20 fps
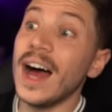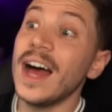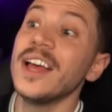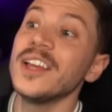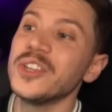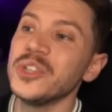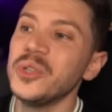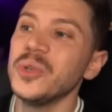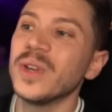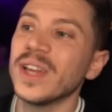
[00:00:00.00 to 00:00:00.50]

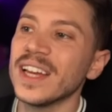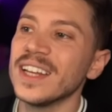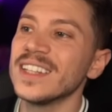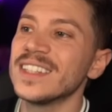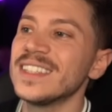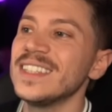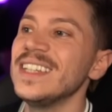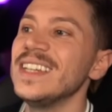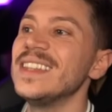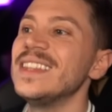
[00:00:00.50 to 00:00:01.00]
as you can
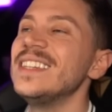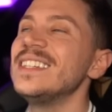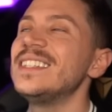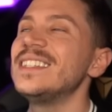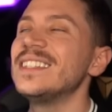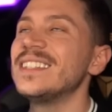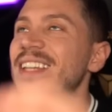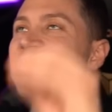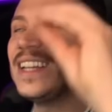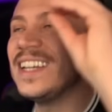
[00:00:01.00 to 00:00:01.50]
see, this
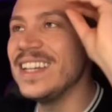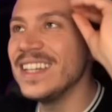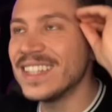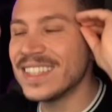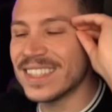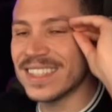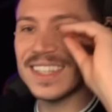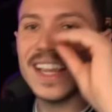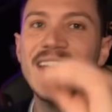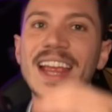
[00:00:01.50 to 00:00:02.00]
is an
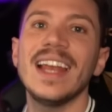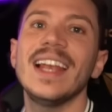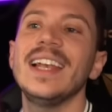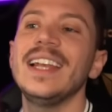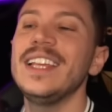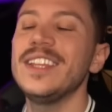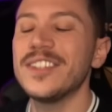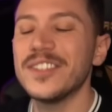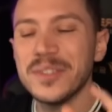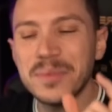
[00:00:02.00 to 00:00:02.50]

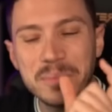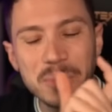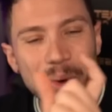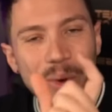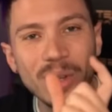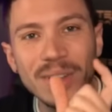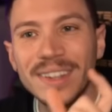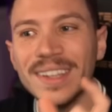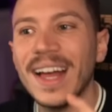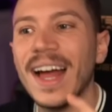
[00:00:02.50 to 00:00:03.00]
insanely
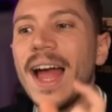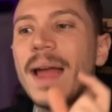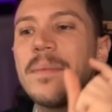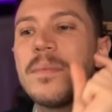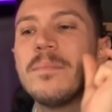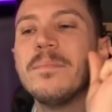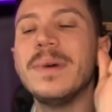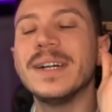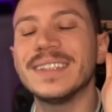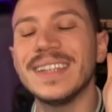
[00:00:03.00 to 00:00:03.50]
small type,
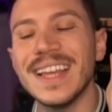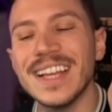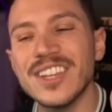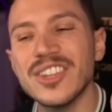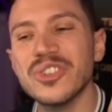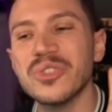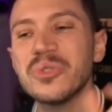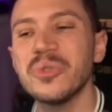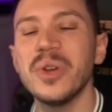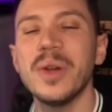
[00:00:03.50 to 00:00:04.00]
but
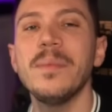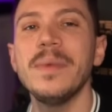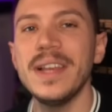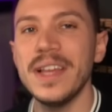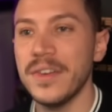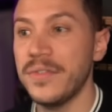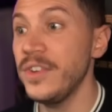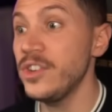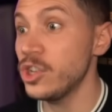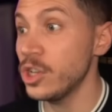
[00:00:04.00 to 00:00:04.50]
extremely
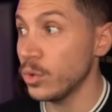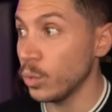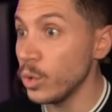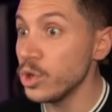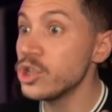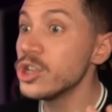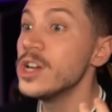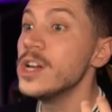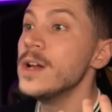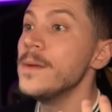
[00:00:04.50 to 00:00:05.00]
efficient,
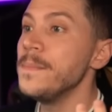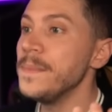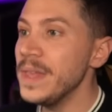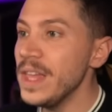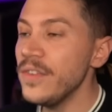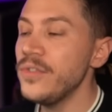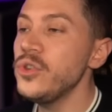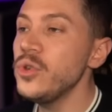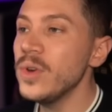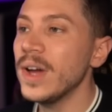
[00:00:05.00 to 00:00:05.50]
which
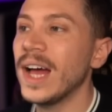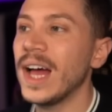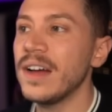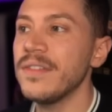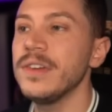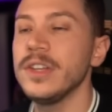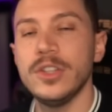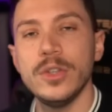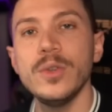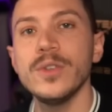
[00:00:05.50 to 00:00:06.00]
if you have
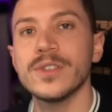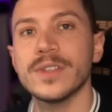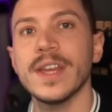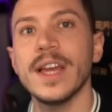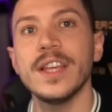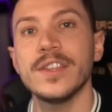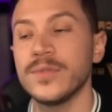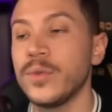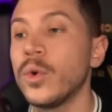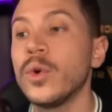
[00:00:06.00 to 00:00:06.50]
a use
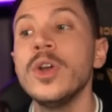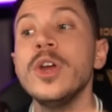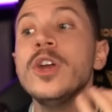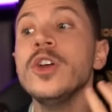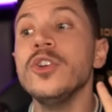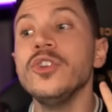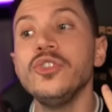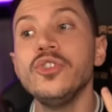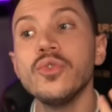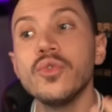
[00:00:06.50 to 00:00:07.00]
case for,
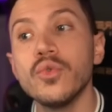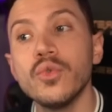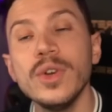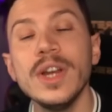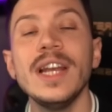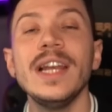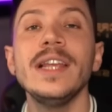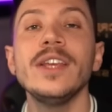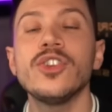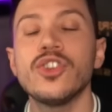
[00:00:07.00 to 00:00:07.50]
you
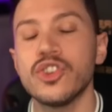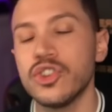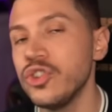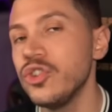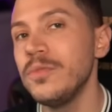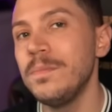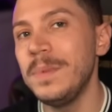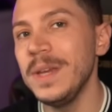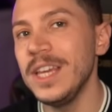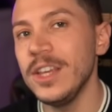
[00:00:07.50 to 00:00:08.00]
really
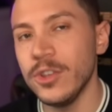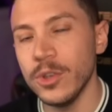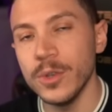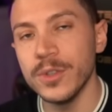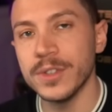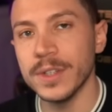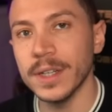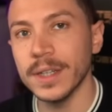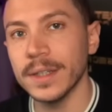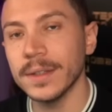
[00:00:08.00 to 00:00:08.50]
should be
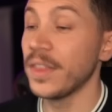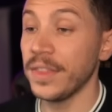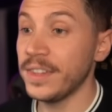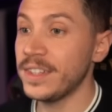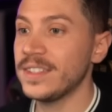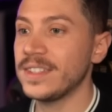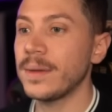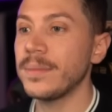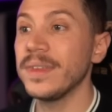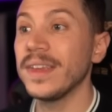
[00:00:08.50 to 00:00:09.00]
using. This
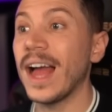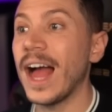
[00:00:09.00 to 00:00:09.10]
is something